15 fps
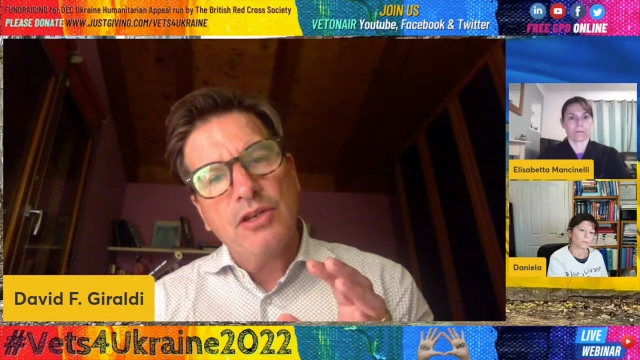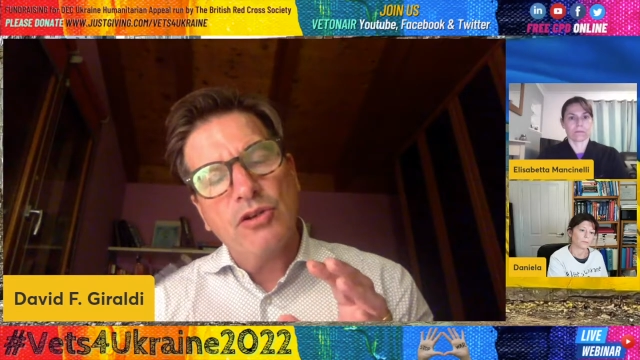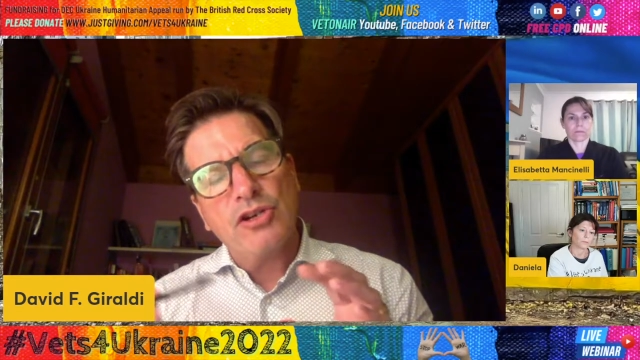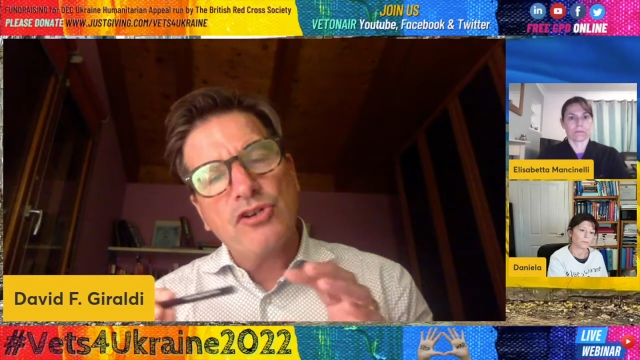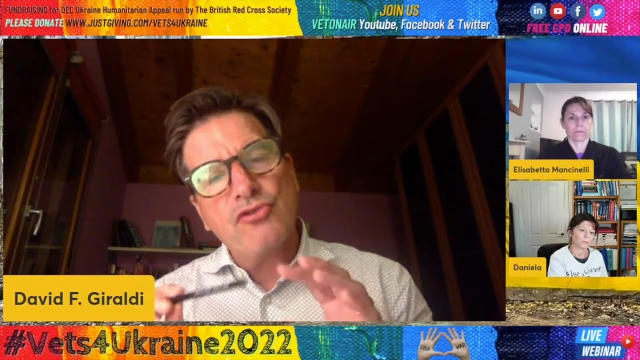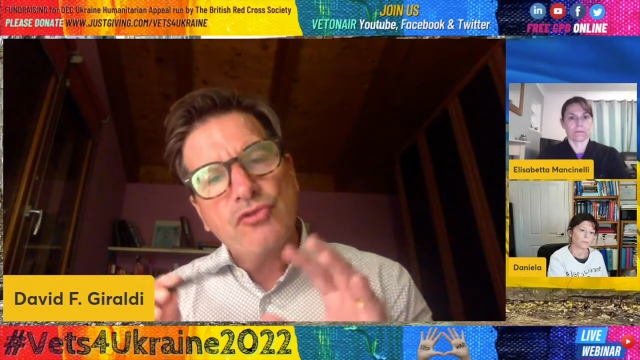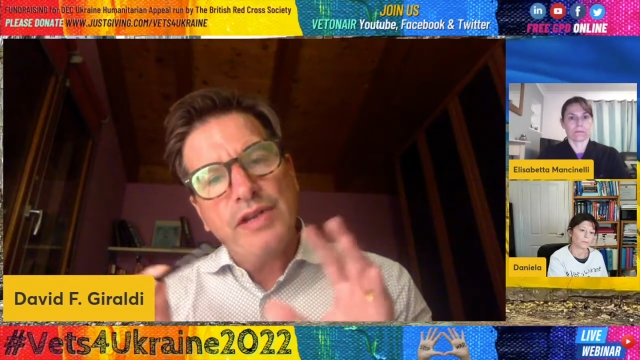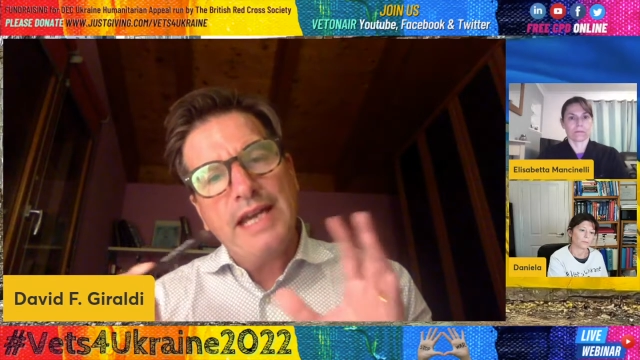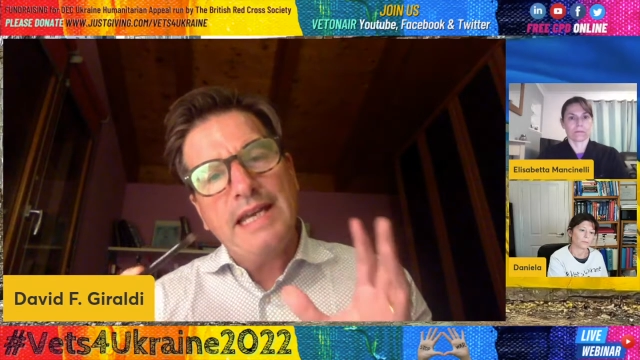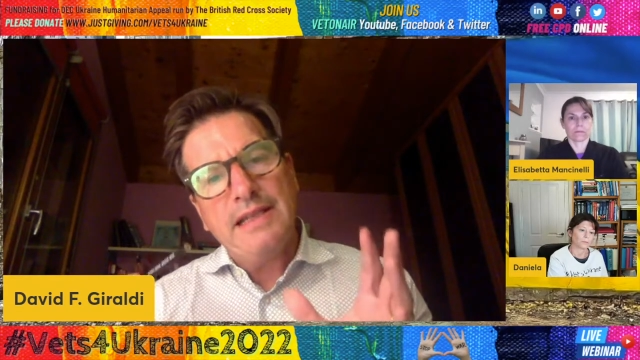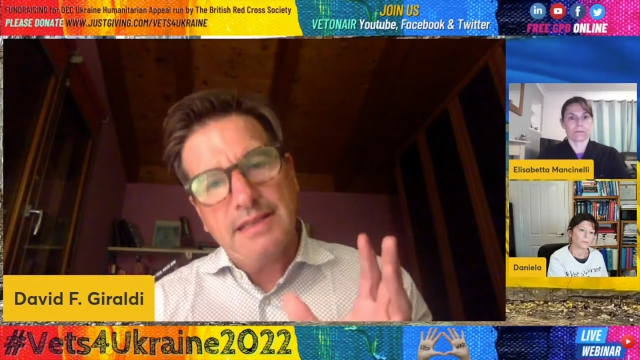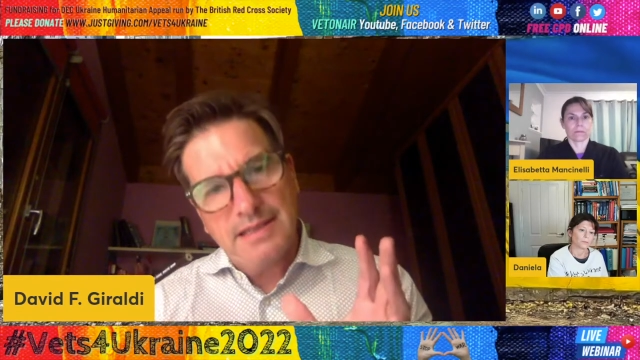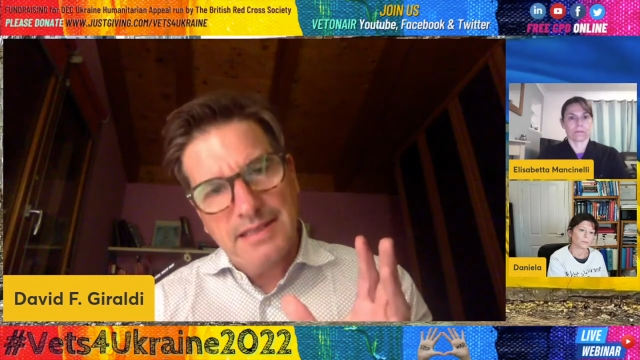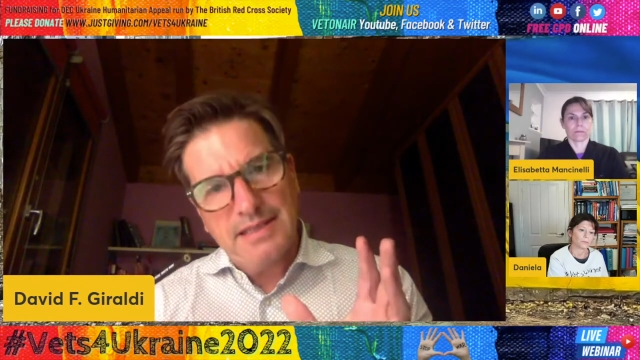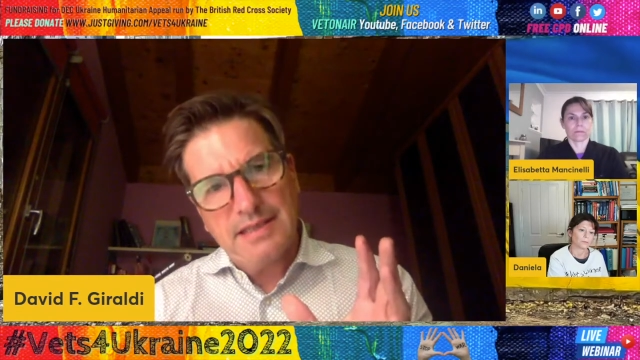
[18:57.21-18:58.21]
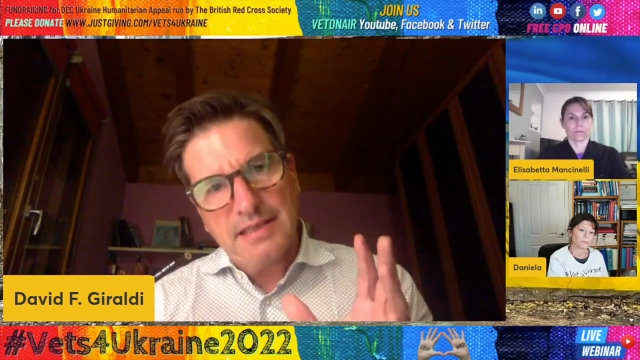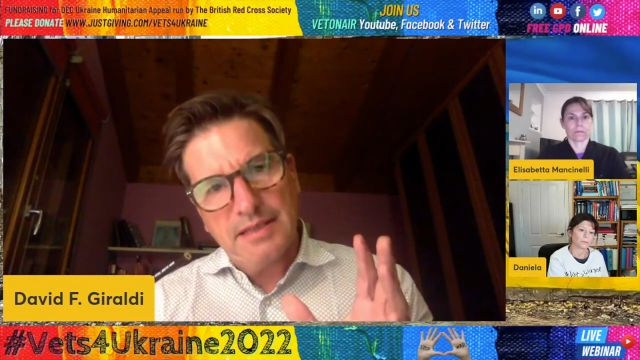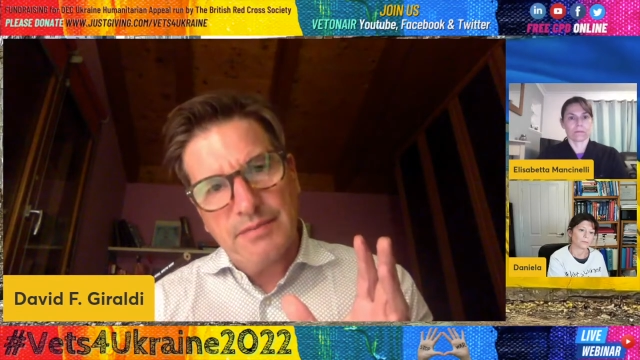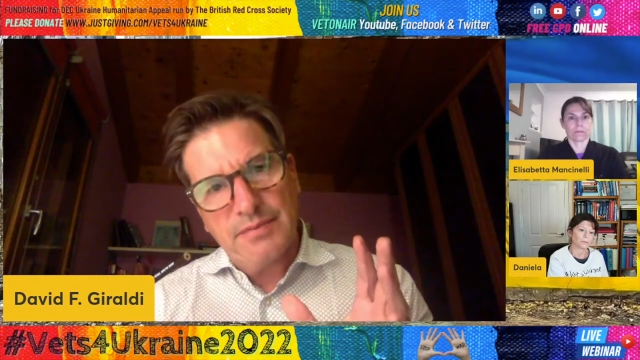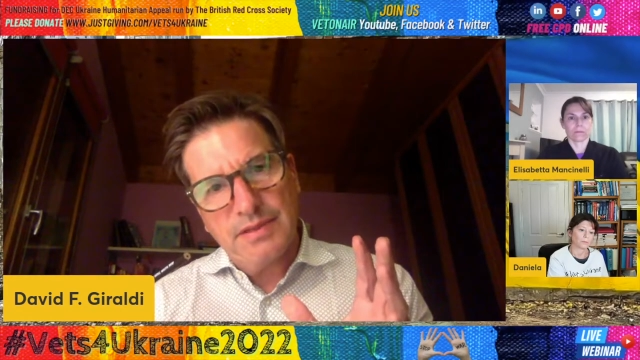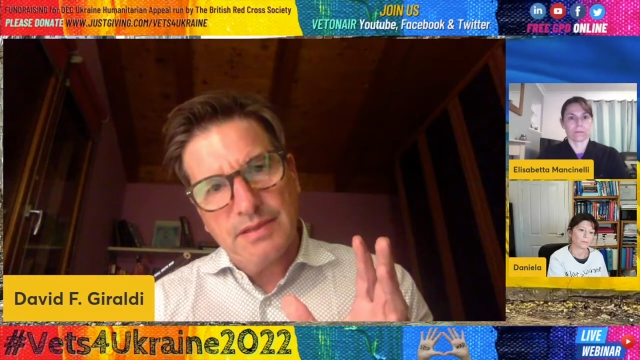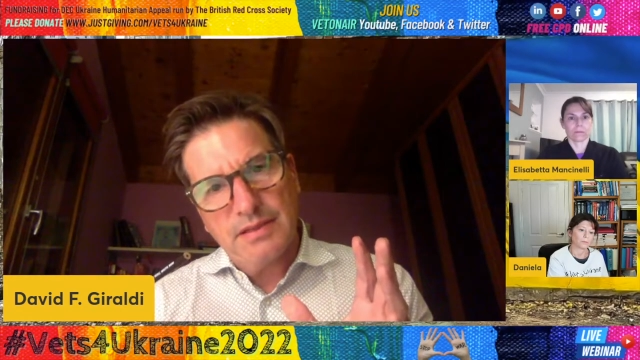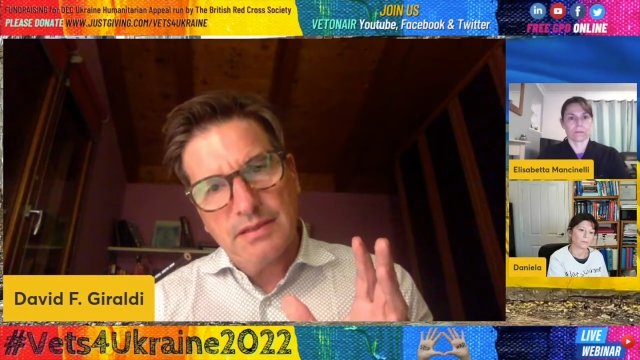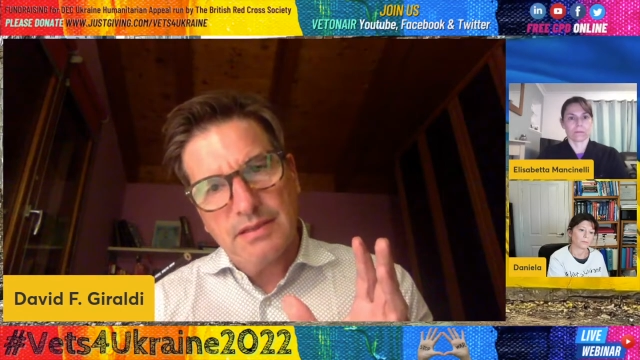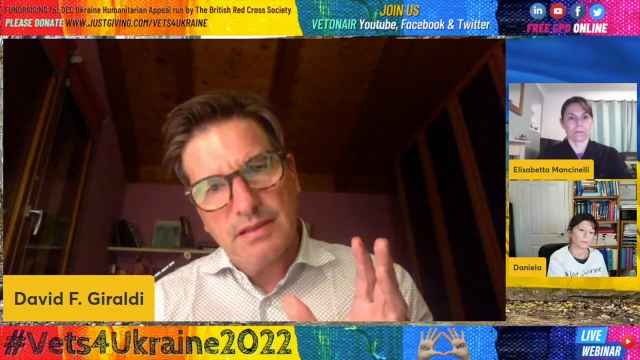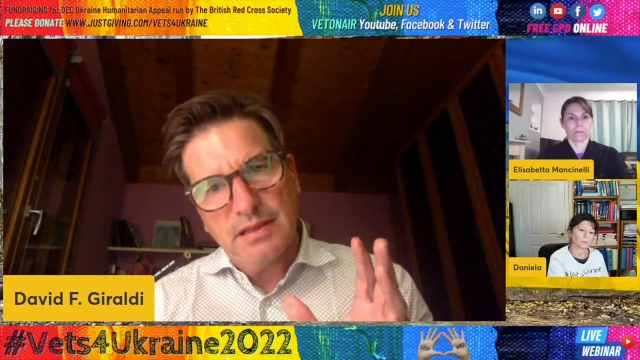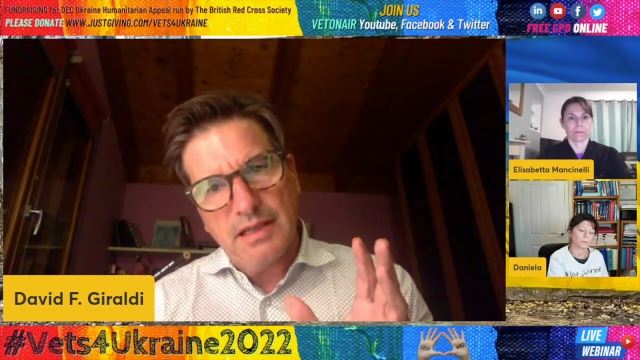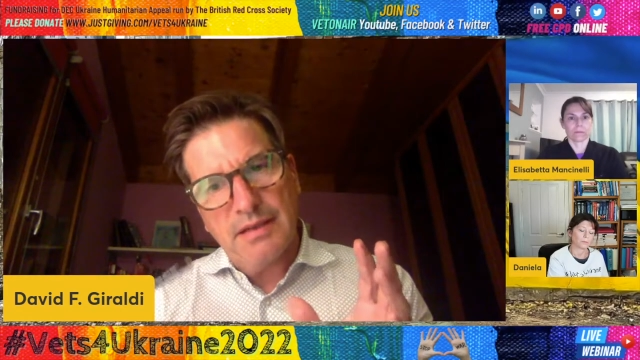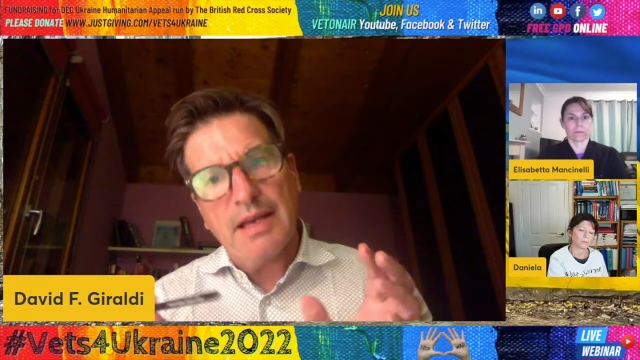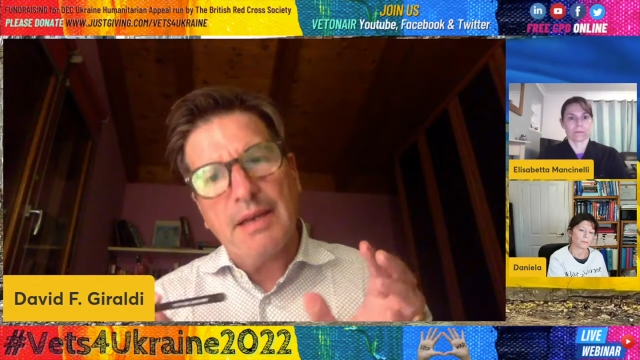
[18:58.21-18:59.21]
create systems
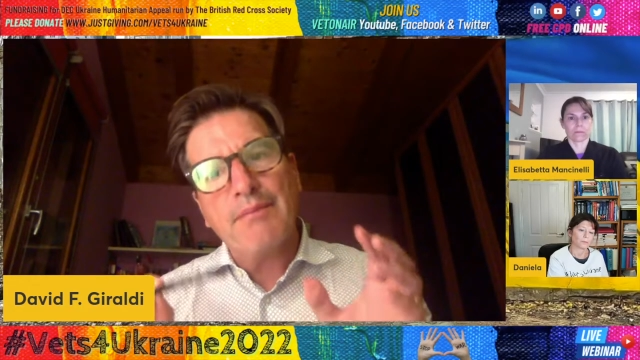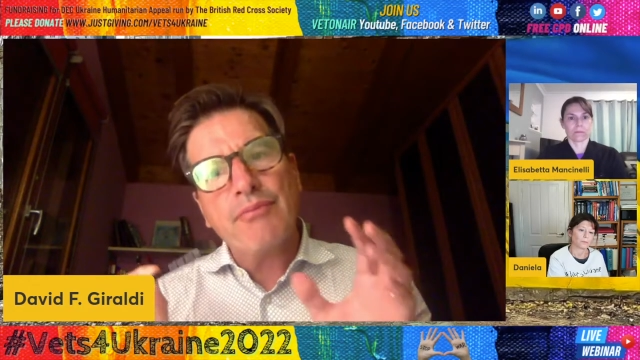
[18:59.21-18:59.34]
and